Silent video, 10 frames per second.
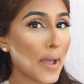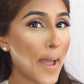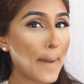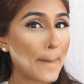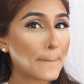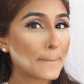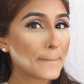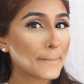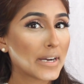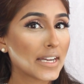
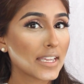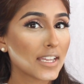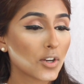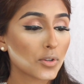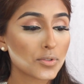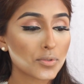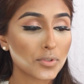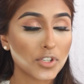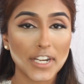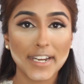my
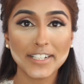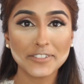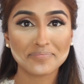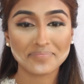contouring,